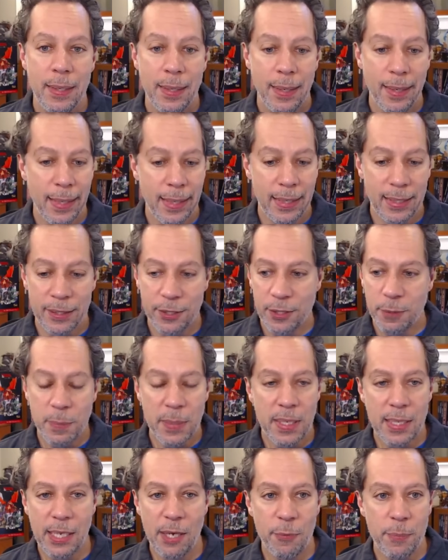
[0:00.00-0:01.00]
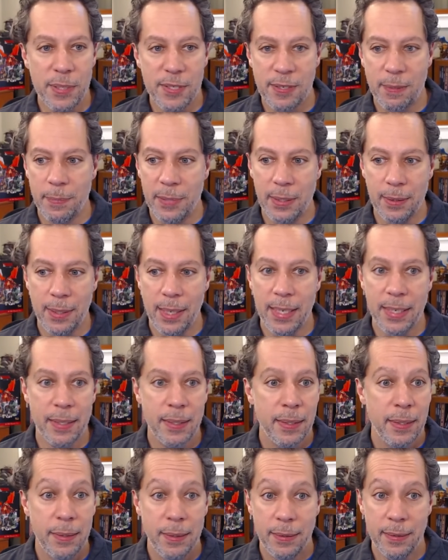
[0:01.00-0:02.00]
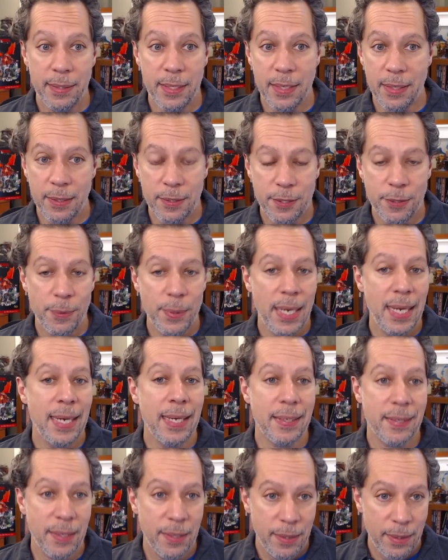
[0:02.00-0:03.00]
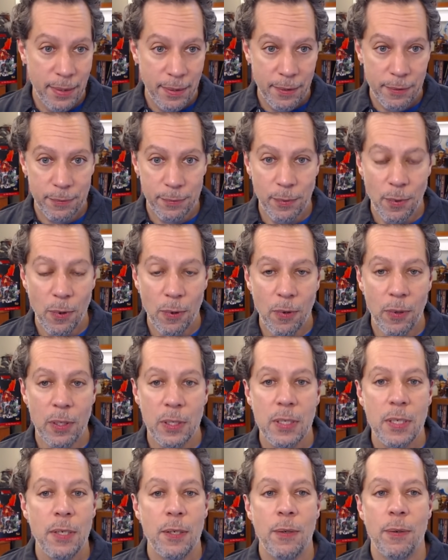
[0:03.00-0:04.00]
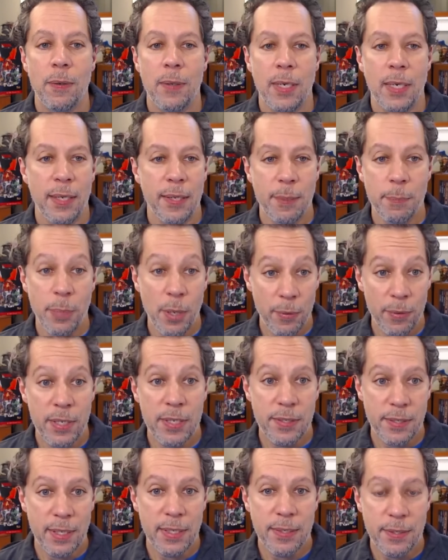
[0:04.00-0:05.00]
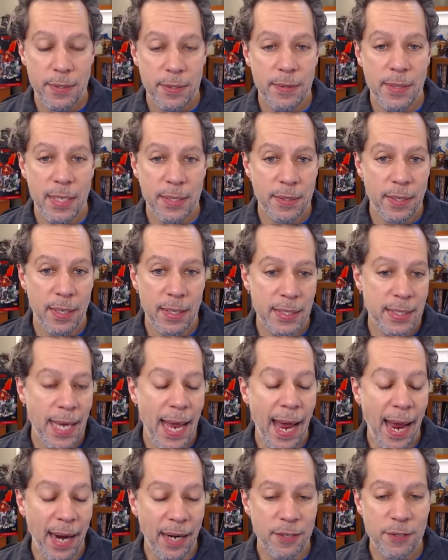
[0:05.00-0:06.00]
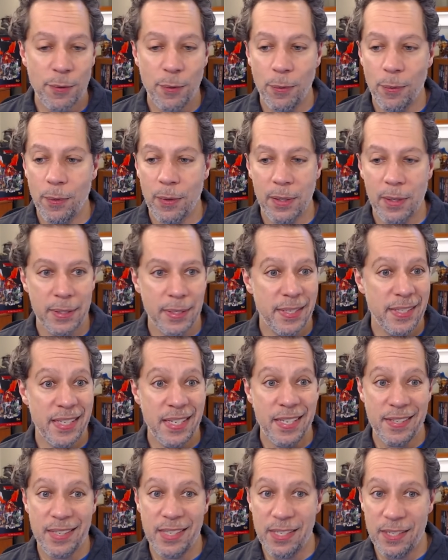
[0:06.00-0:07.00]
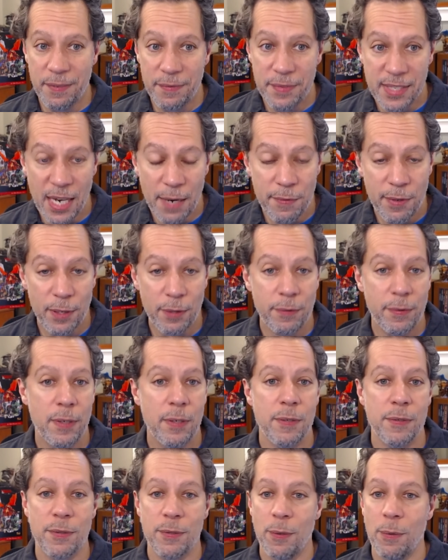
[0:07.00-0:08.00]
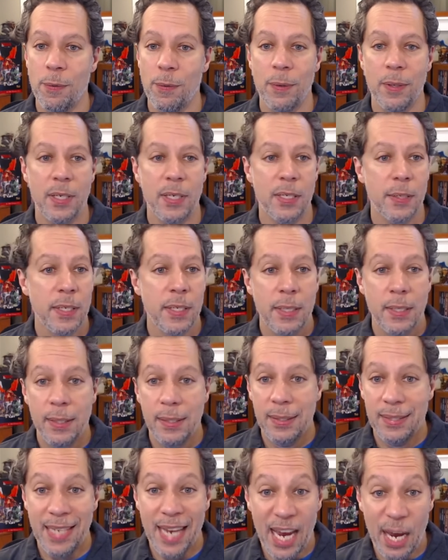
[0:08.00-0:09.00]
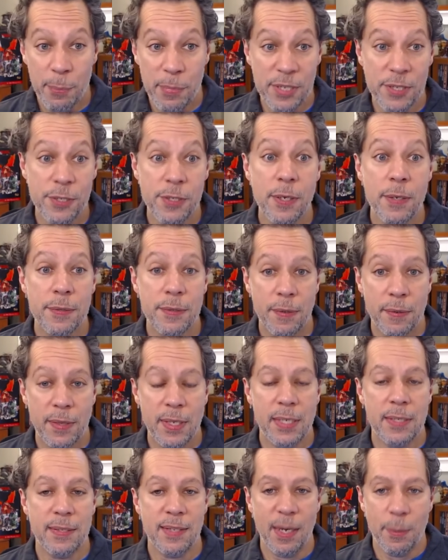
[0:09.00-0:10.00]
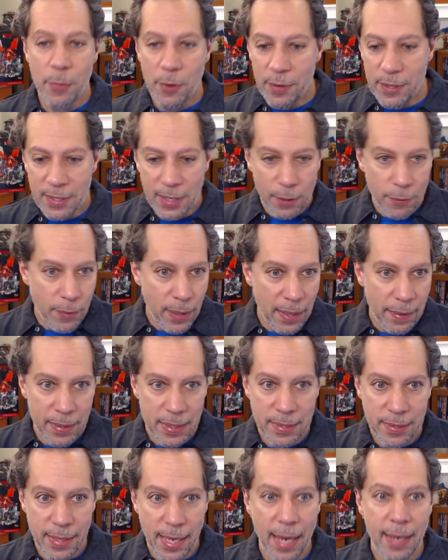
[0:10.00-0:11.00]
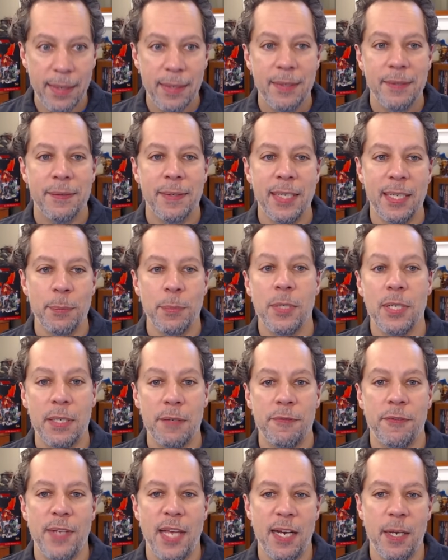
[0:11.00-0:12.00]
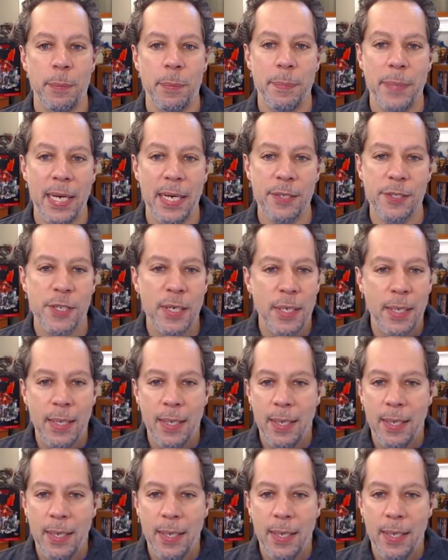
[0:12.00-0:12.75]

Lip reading: To me, that would be something like the to hit roll, the bonus that's on attacks, or the DCs of saving throws, or damage. Those are things that I'm always like, where is that? Right? I'm looking for that on the page.